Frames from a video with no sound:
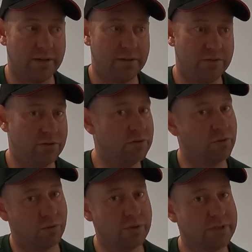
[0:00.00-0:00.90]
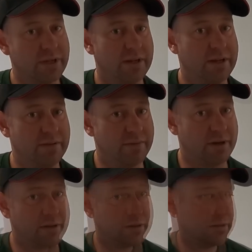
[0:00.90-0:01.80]
new or secondhand
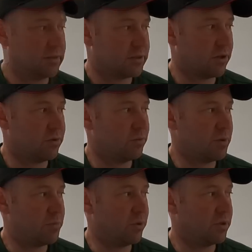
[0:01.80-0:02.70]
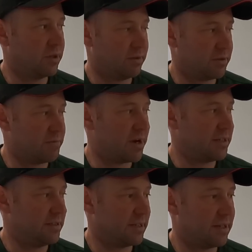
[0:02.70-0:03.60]
market. So we put the
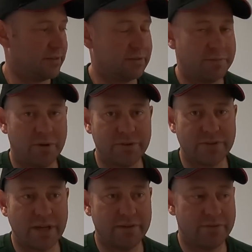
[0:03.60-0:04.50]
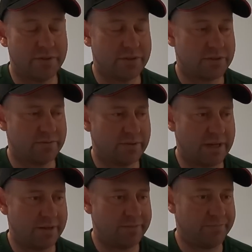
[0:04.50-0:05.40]
money down, deposit down for this
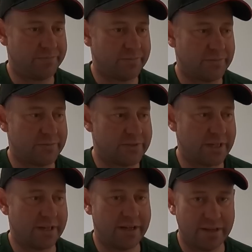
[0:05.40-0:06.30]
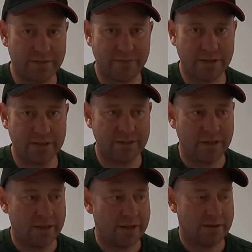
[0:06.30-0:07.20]
secondhand van,
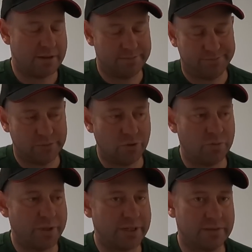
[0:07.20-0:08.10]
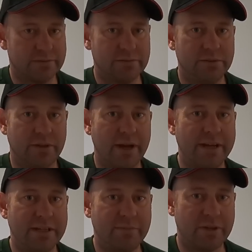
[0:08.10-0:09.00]
albeit, you know,
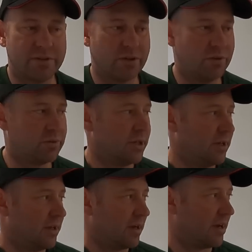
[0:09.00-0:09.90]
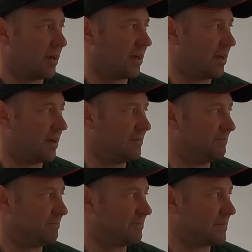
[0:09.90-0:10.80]
18 months old. And